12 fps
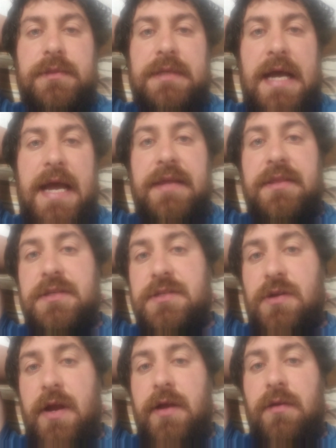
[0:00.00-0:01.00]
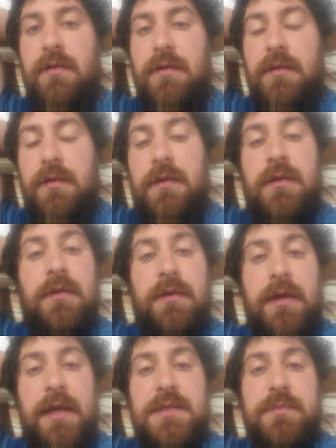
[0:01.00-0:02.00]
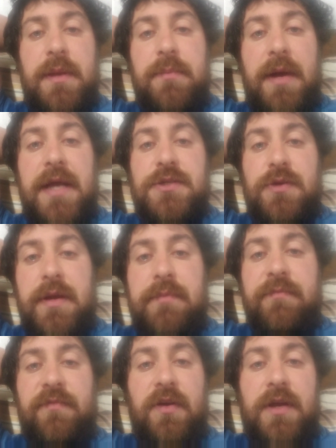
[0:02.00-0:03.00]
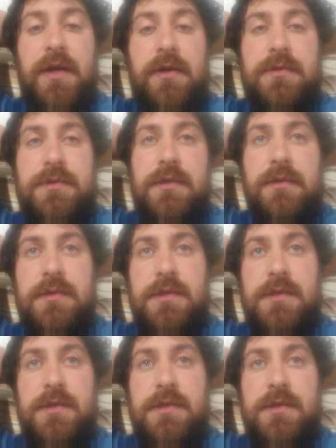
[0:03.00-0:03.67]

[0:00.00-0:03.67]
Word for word: to hike this trail has been my dream for years.